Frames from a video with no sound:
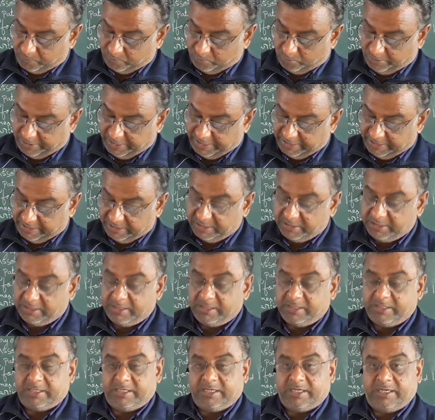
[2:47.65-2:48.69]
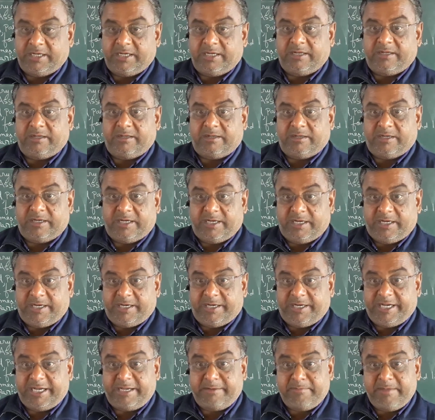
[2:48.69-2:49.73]
Okay,
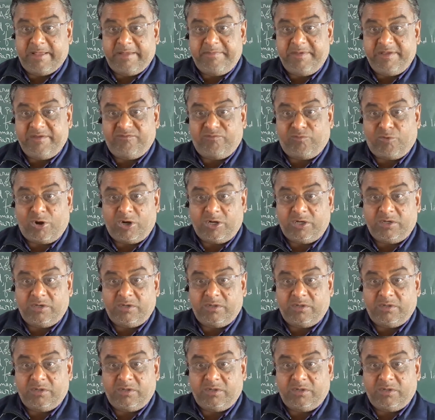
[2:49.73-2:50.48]
it may be what?